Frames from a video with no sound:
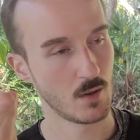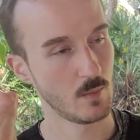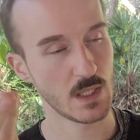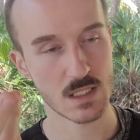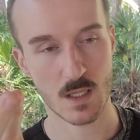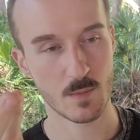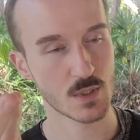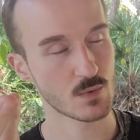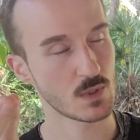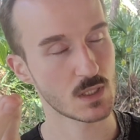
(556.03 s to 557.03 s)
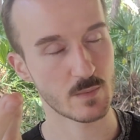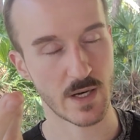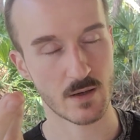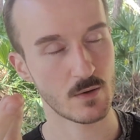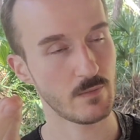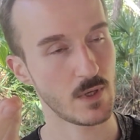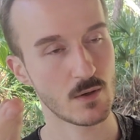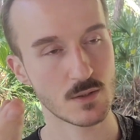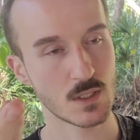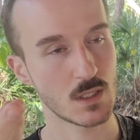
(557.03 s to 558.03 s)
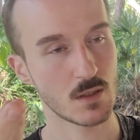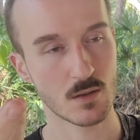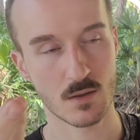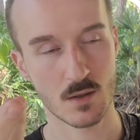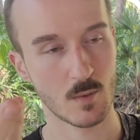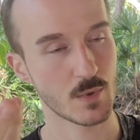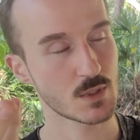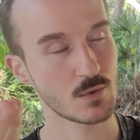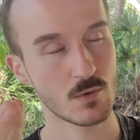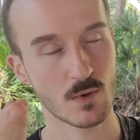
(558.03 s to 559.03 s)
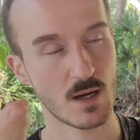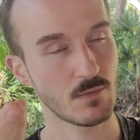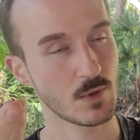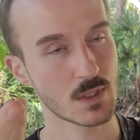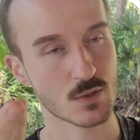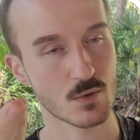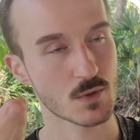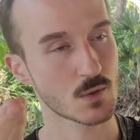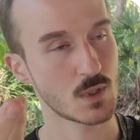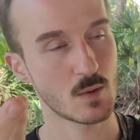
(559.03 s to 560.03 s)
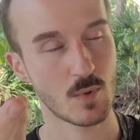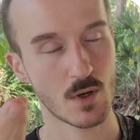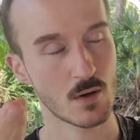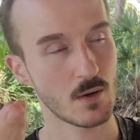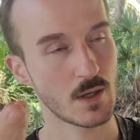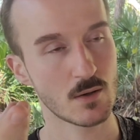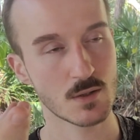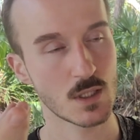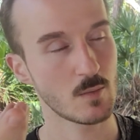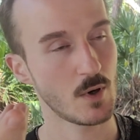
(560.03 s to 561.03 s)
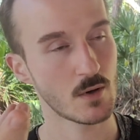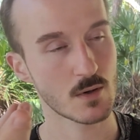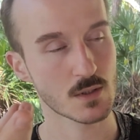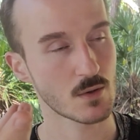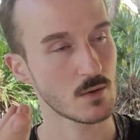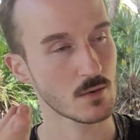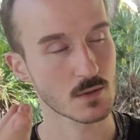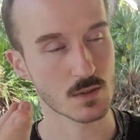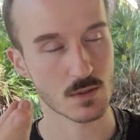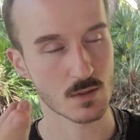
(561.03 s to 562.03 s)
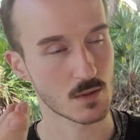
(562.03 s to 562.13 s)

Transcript: Please help us with this pattern of energy. Help us to unravel this sorcery upon our energy, upon our souls.